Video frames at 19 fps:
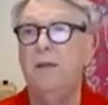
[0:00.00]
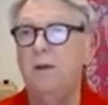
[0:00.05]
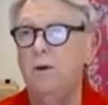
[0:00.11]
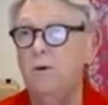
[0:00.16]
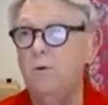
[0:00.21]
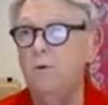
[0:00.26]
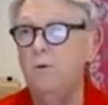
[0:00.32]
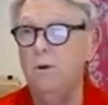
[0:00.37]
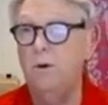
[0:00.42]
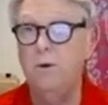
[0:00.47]
Oh,
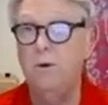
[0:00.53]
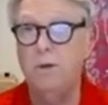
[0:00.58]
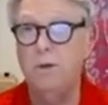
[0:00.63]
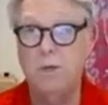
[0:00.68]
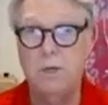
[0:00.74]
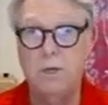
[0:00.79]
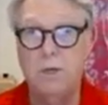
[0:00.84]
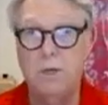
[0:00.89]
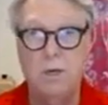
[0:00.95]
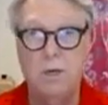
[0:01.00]
notice,
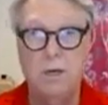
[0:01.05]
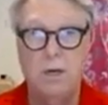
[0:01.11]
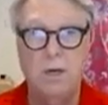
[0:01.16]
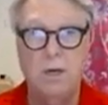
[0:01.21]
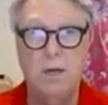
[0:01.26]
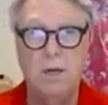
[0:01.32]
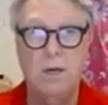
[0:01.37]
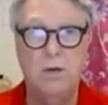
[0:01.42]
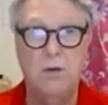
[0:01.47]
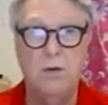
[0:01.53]
did I
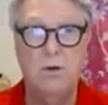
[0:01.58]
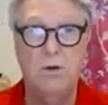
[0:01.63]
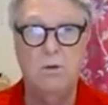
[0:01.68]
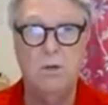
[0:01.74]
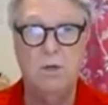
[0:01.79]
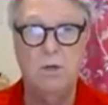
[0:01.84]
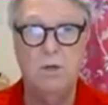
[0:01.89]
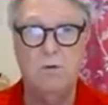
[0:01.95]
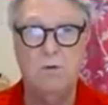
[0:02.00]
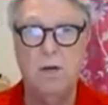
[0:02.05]
do
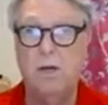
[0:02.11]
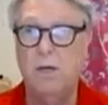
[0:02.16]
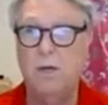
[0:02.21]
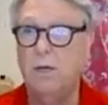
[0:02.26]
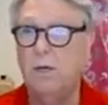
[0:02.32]
this right?